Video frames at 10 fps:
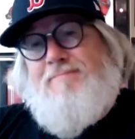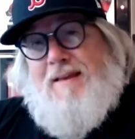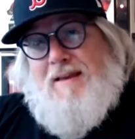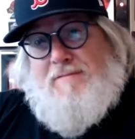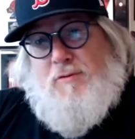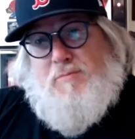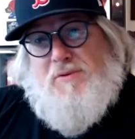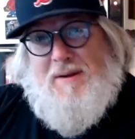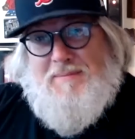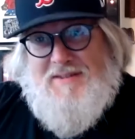I have no
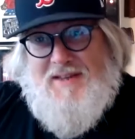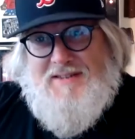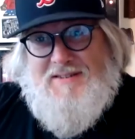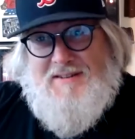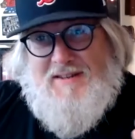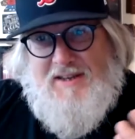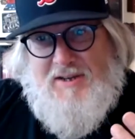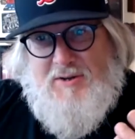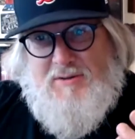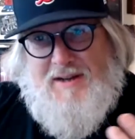problem tasting
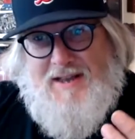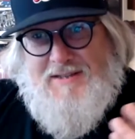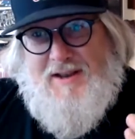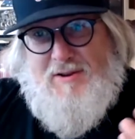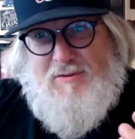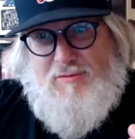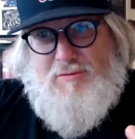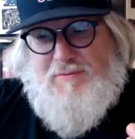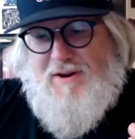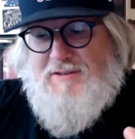tequila as I go through the
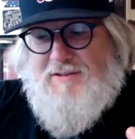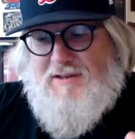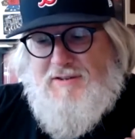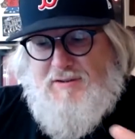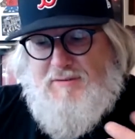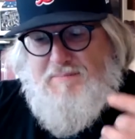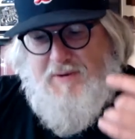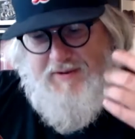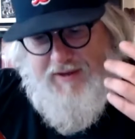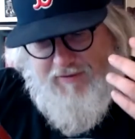process,
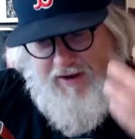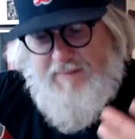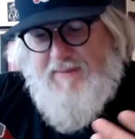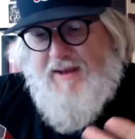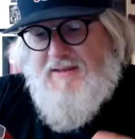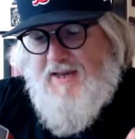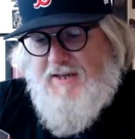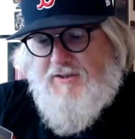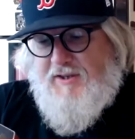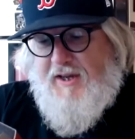but they recommend
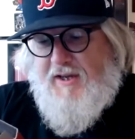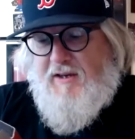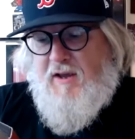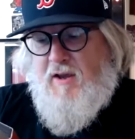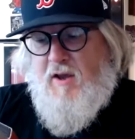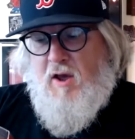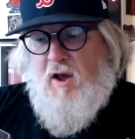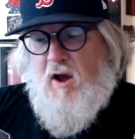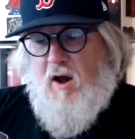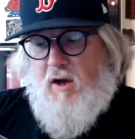tasting it
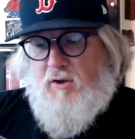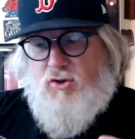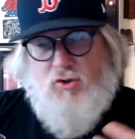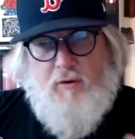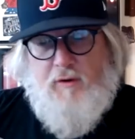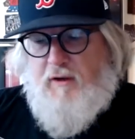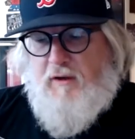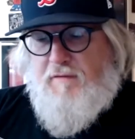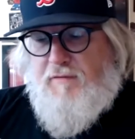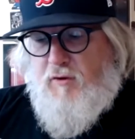during the
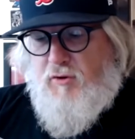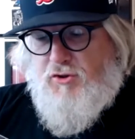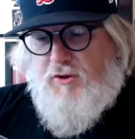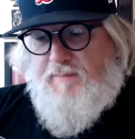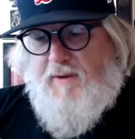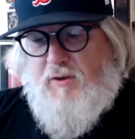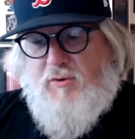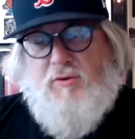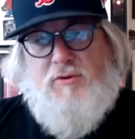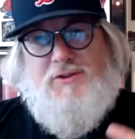infusion,
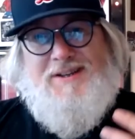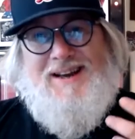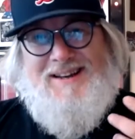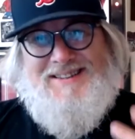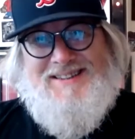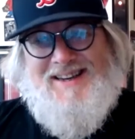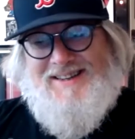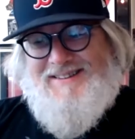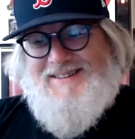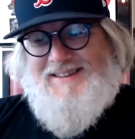because you got to check
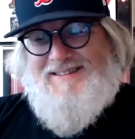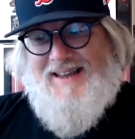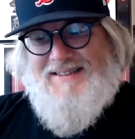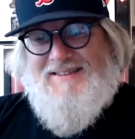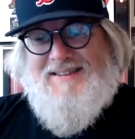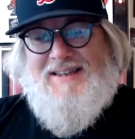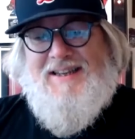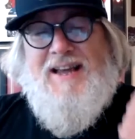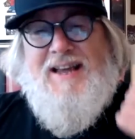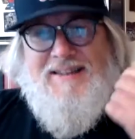on the intensity.
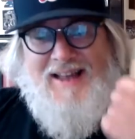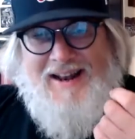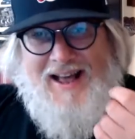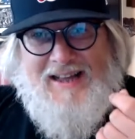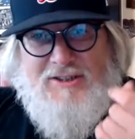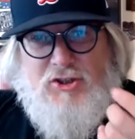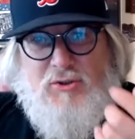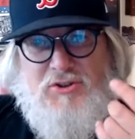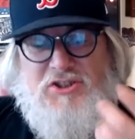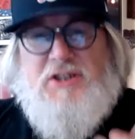That
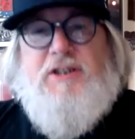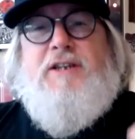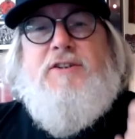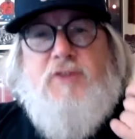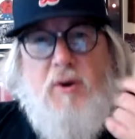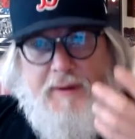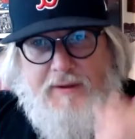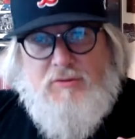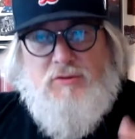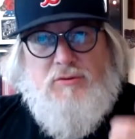ancho chili is going
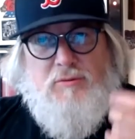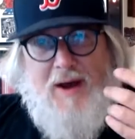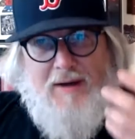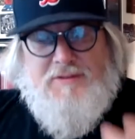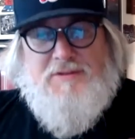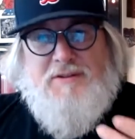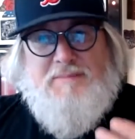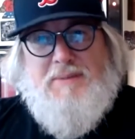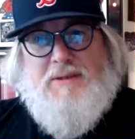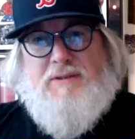to obviously
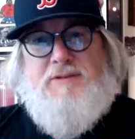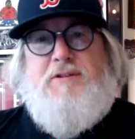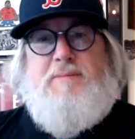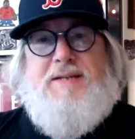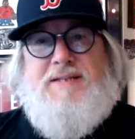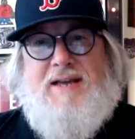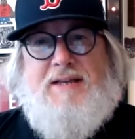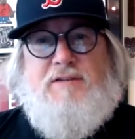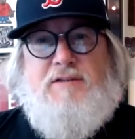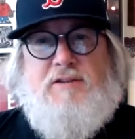build some
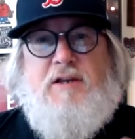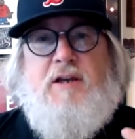intense